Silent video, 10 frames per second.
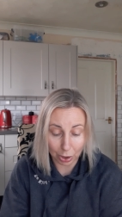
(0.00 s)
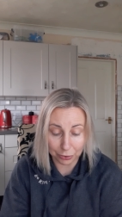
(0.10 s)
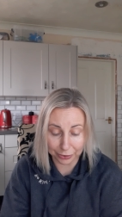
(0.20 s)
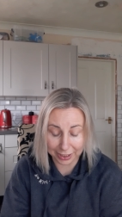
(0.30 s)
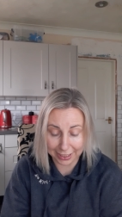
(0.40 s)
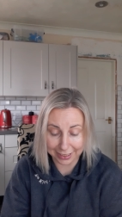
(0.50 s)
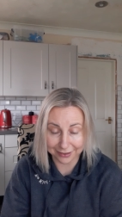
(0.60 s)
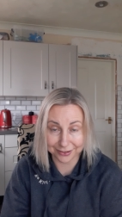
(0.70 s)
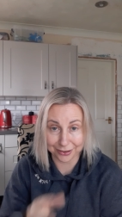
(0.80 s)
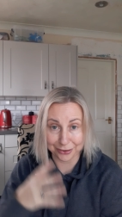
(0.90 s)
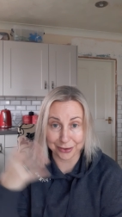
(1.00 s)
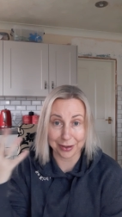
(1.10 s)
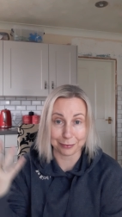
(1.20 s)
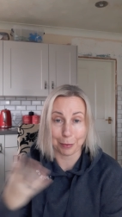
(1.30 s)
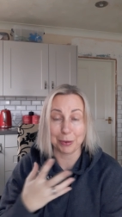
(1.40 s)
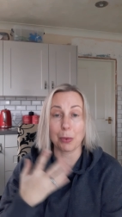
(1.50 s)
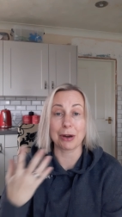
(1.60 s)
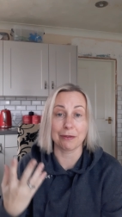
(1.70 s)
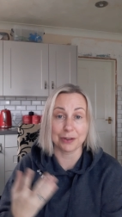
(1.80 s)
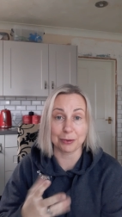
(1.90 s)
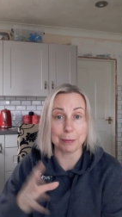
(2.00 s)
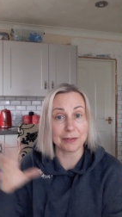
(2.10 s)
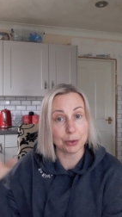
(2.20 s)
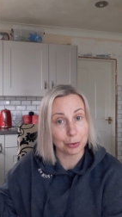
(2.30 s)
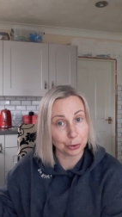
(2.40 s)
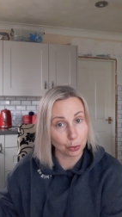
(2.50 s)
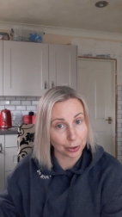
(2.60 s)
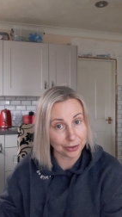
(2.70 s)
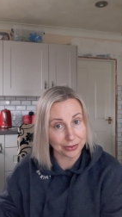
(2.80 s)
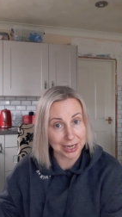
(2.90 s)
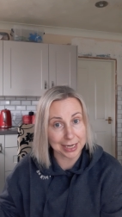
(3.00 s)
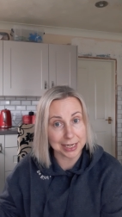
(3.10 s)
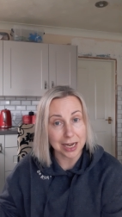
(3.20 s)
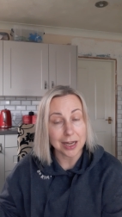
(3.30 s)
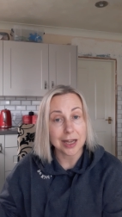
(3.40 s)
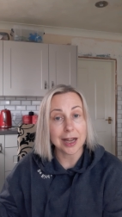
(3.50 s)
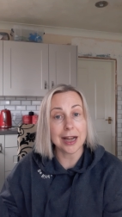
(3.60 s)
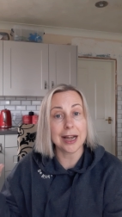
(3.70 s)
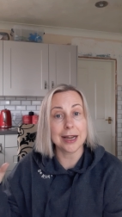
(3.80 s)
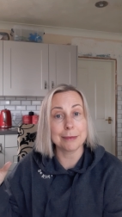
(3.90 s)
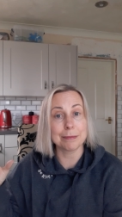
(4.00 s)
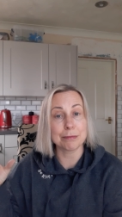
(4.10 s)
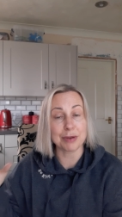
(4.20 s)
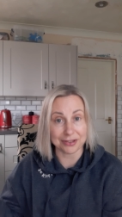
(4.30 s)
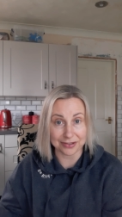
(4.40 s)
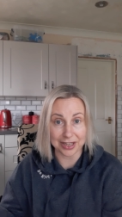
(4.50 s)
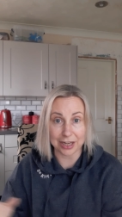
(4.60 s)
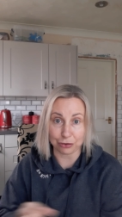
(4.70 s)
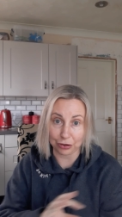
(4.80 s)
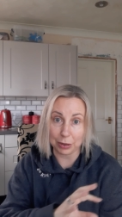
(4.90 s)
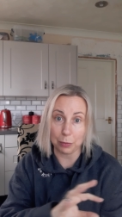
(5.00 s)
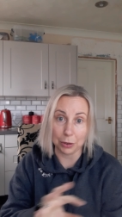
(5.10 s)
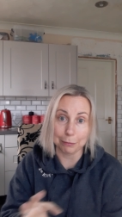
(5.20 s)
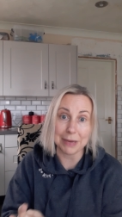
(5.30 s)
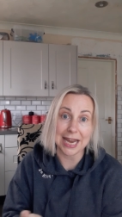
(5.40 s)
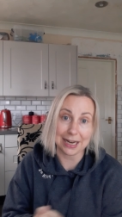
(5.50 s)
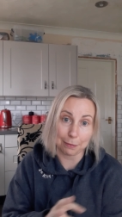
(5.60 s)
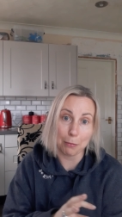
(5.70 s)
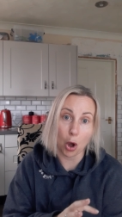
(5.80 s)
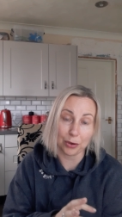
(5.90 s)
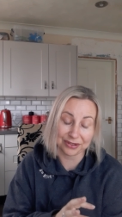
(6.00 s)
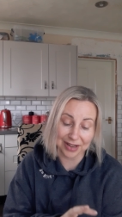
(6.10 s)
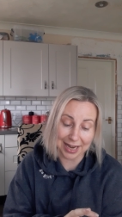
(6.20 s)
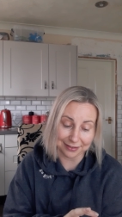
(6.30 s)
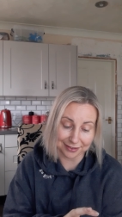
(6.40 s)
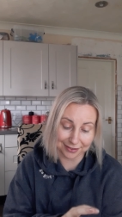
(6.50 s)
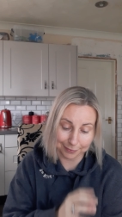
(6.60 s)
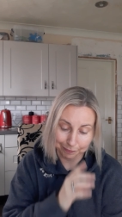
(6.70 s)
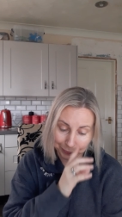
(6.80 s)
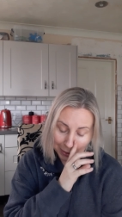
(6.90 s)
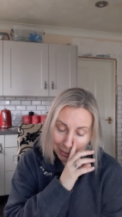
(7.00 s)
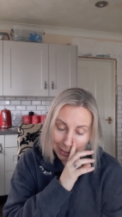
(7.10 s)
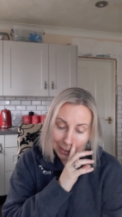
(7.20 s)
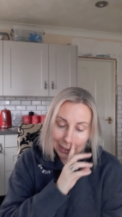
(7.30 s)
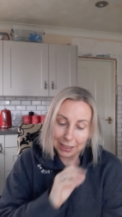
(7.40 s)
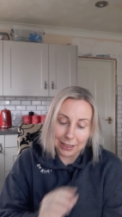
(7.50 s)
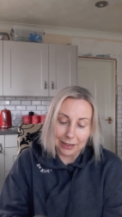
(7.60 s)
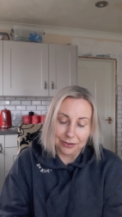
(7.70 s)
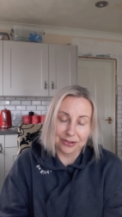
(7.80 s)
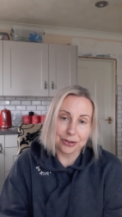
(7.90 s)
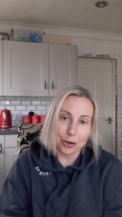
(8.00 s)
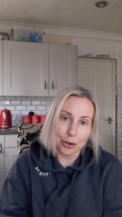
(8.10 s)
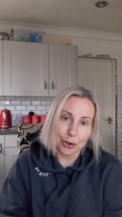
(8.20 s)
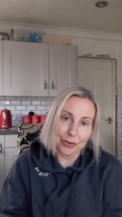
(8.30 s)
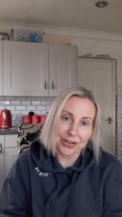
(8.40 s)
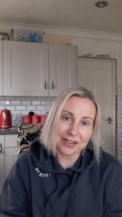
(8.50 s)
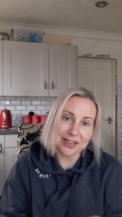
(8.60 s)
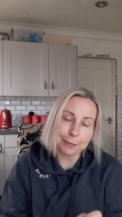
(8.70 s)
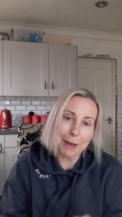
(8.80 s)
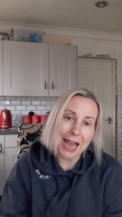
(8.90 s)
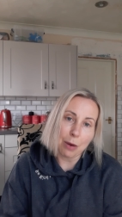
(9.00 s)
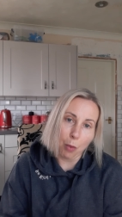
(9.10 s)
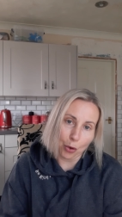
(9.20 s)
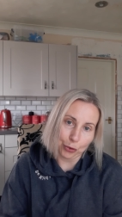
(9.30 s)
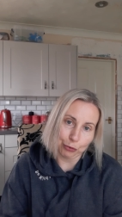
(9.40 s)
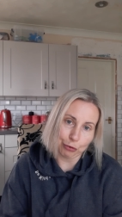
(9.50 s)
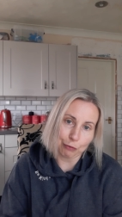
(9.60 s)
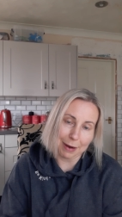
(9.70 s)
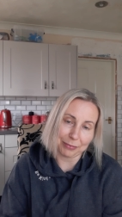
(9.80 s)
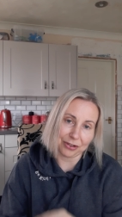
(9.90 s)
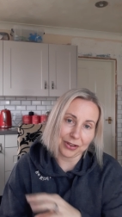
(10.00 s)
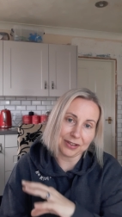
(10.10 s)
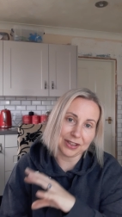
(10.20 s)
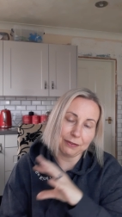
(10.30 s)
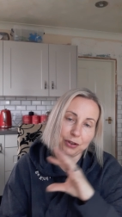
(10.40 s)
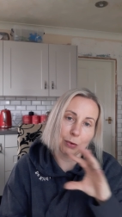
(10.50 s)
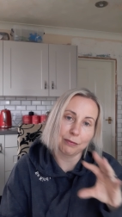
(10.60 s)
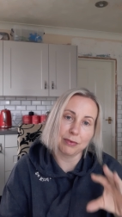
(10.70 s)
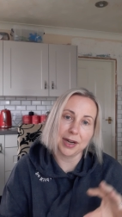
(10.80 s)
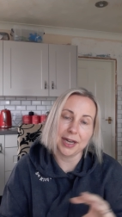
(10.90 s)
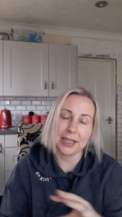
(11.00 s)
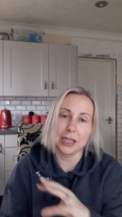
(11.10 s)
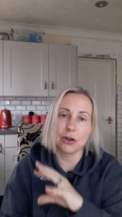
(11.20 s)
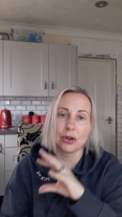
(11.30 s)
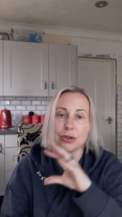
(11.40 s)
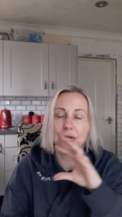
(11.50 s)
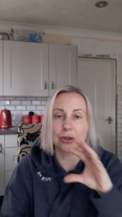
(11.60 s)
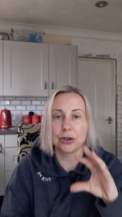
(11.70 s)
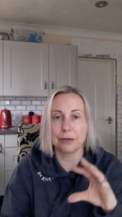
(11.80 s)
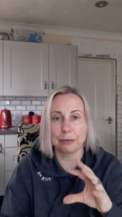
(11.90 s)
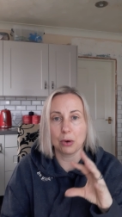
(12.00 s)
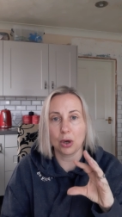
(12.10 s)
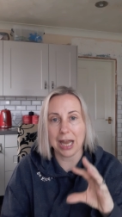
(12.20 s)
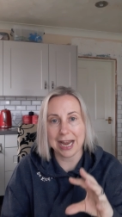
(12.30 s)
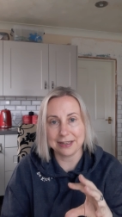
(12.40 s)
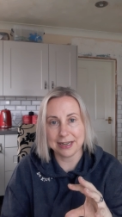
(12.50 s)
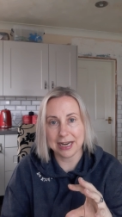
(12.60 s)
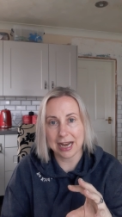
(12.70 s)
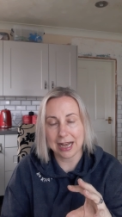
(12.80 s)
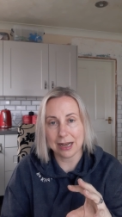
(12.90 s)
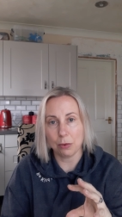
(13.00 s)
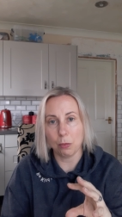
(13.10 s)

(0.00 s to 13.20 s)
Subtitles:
Okay, so I know that's probably quite confusing, but if you can look at the presentation, it will make more sense. So this is per 100 grams, so this gives you a really good overall idea